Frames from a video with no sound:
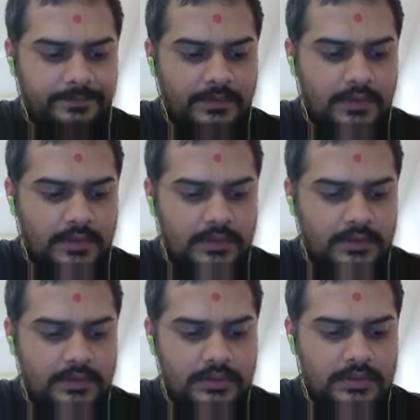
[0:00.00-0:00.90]

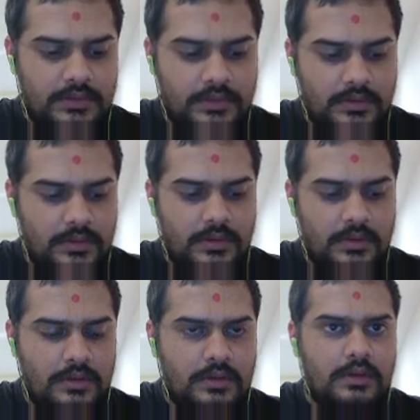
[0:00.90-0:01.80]

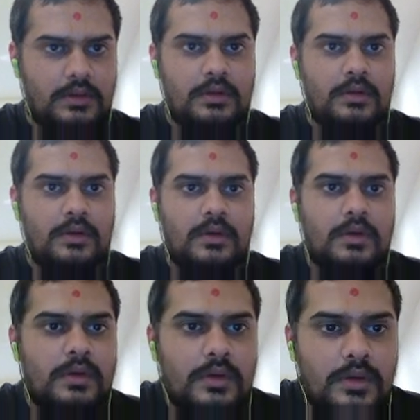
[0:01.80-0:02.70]

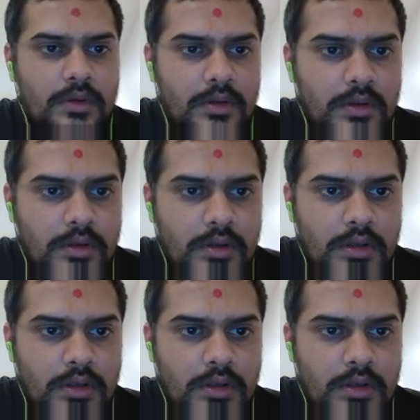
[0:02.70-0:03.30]
No one is speaking in this clip.